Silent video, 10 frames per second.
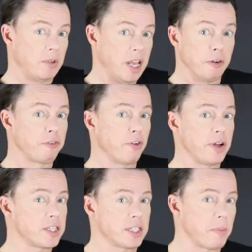
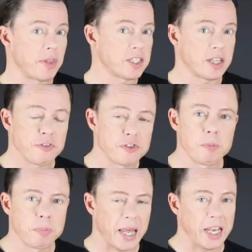influence some of the stuff you
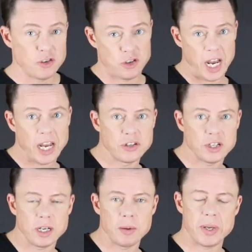play, change
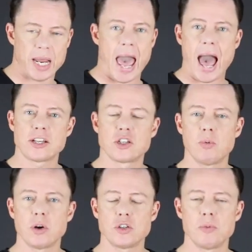it a little bit, add to
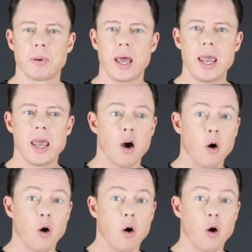what you play,